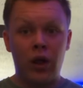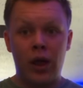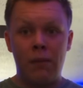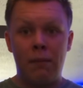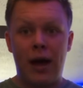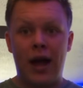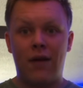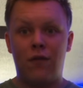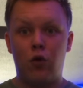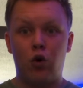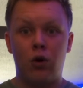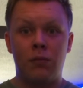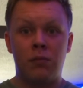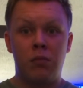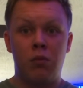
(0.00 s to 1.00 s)
him back
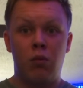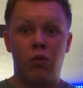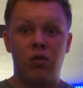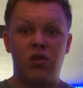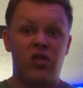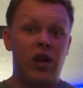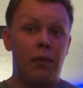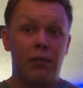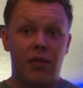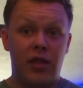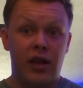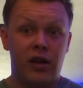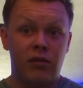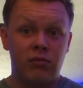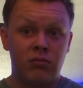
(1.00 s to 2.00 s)
for
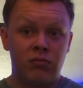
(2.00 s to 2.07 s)
something.